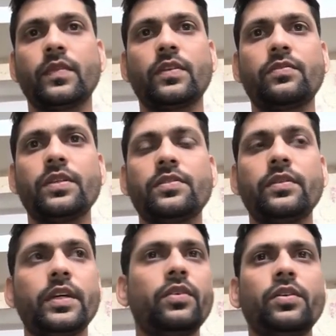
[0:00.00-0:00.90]
First we
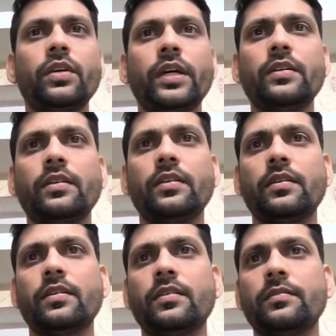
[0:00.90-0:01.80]
are going to get
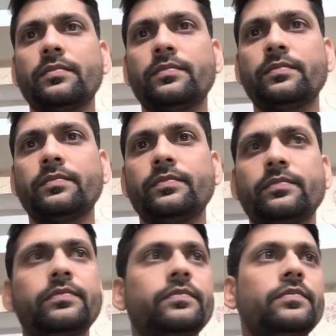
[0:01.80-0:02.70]

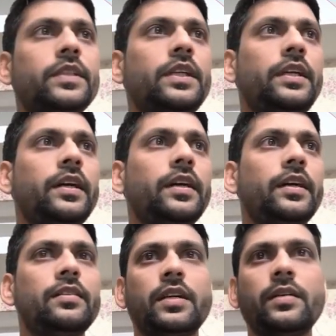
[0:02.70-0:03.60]
monthly target.
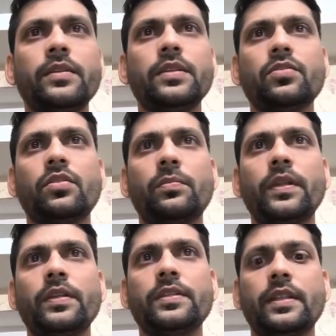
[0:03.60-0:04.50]
Let me just copy
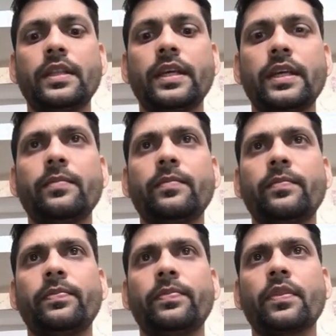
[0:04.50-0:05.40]
this name,
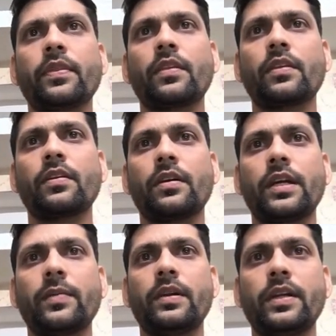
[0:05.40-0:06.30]

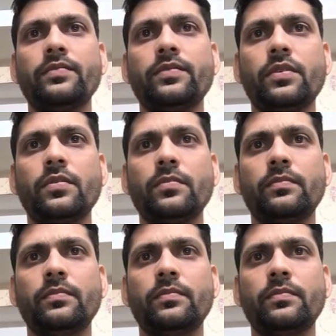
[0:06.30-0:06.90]
table name from